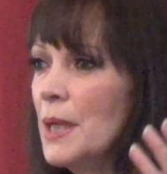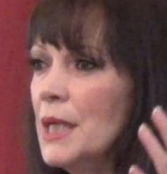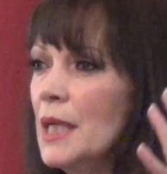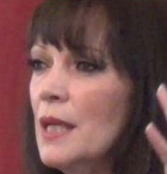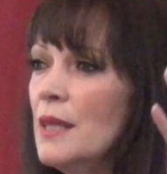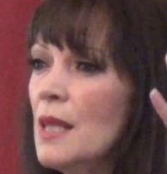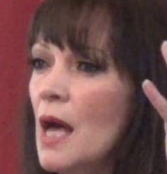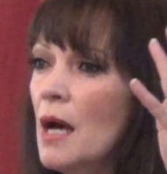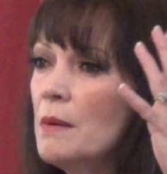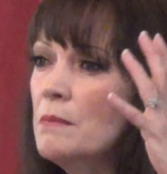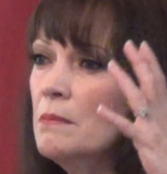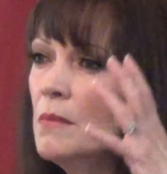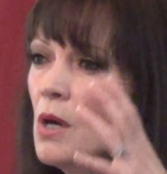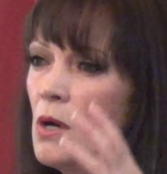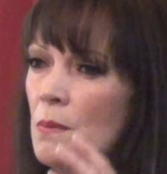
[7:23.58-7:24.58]
but in that
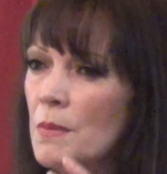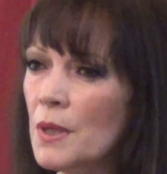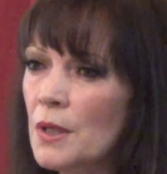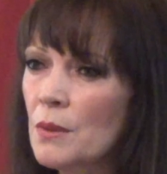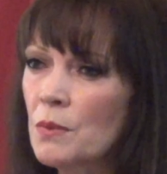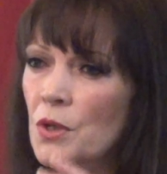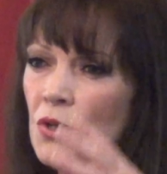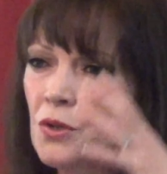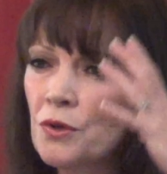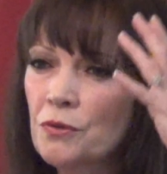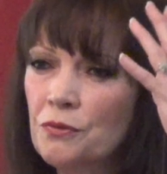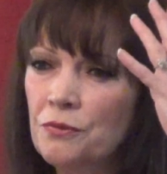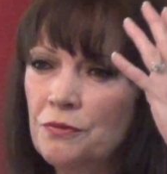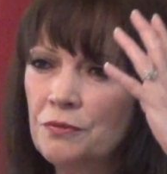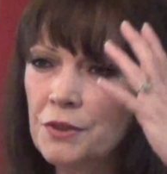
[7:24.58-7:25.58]
moment when you're
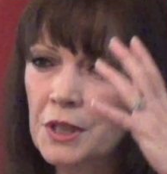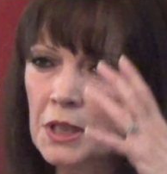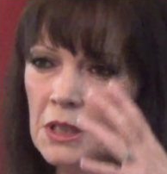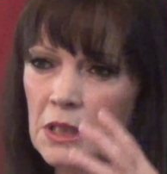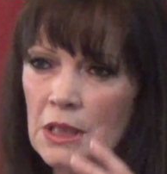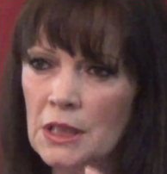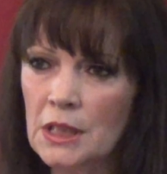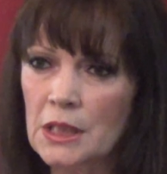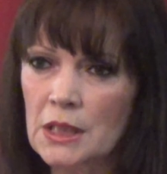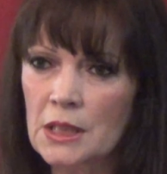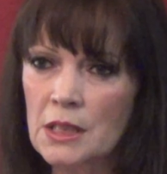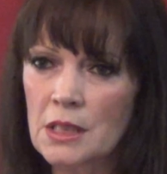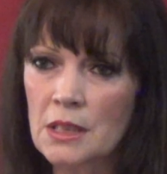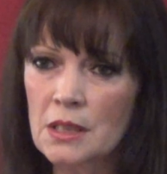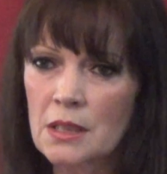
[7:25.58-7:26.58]
feeling
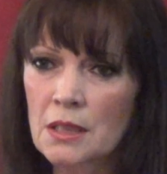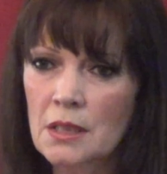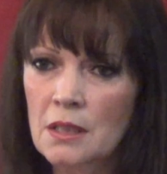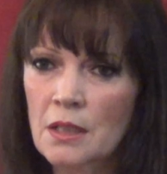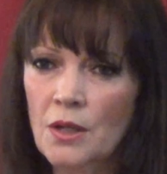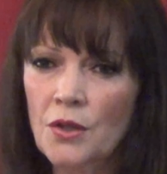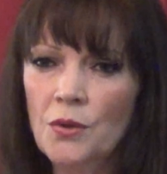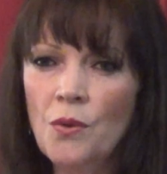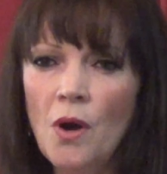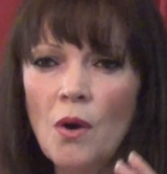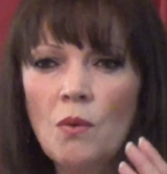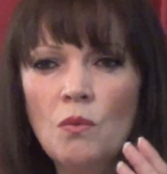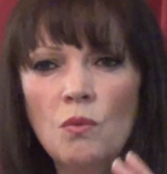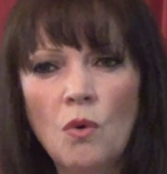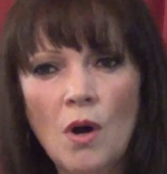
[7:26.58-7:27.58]
it, you
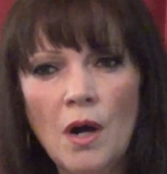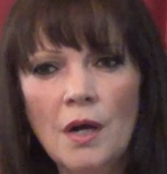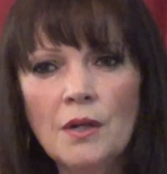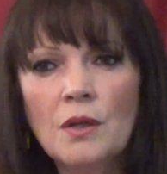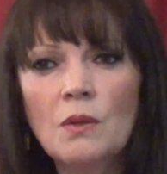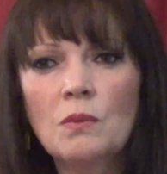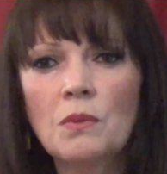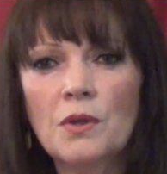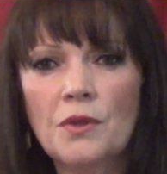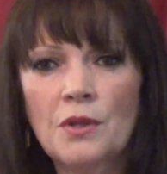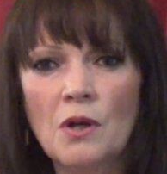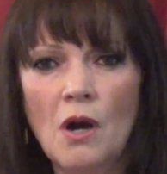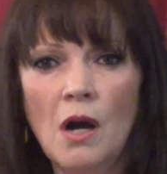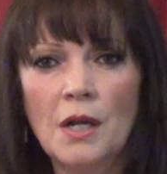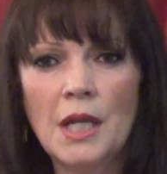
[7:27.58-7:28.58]
are one with
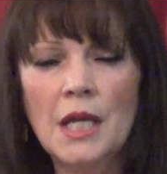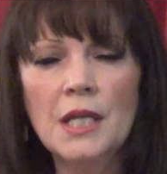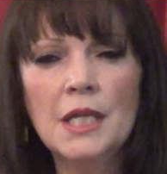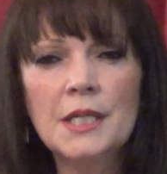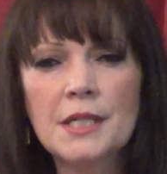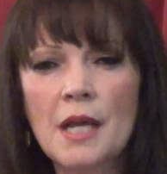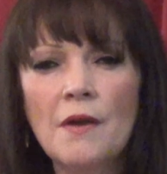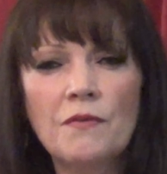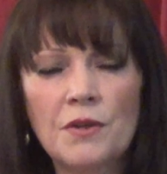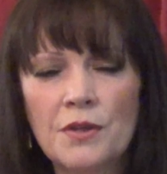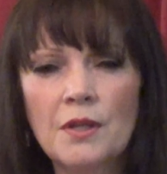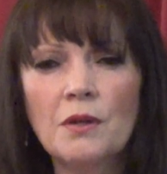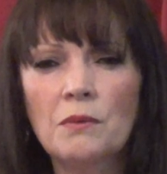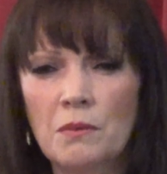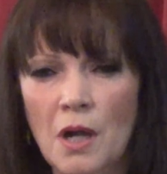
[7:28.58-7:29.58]
God. And is
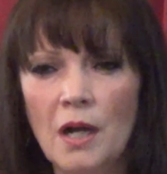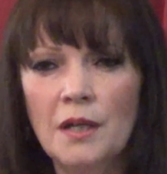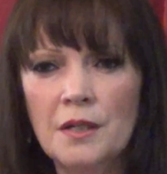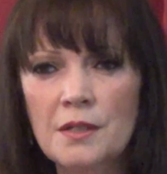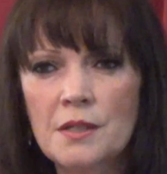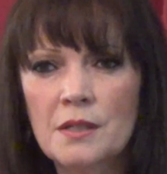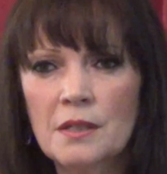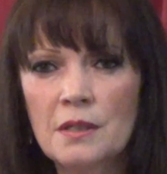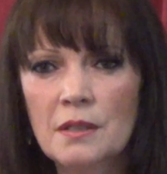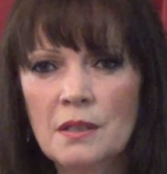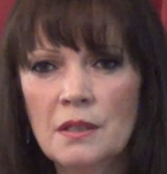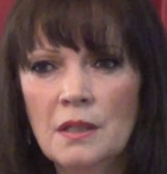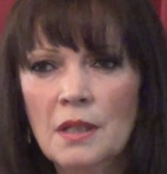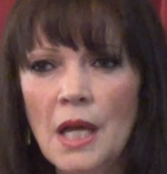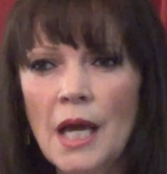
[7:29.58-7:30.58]
everything right?
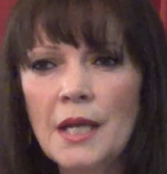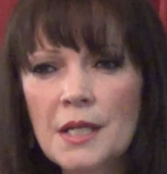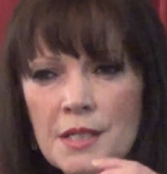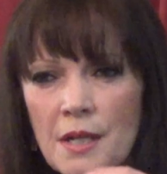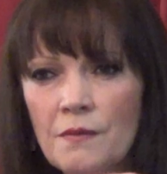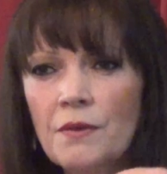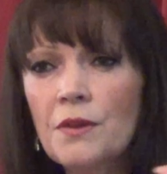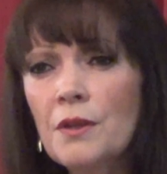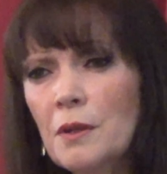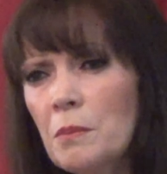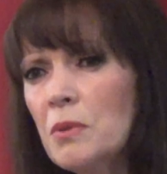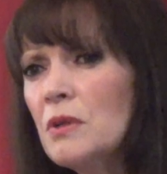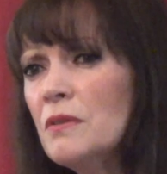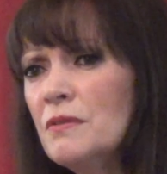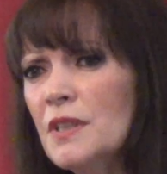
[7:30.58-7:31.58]
And is everything
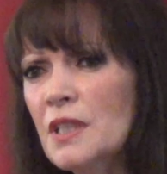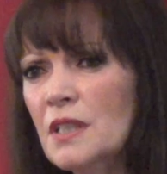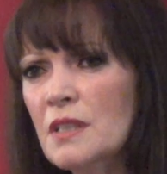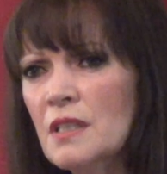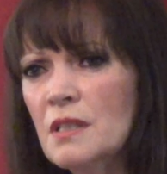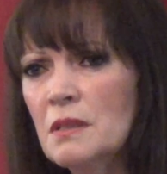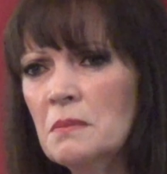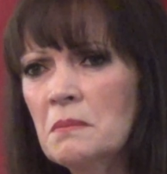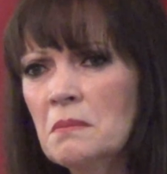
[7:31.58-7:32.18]
perfect?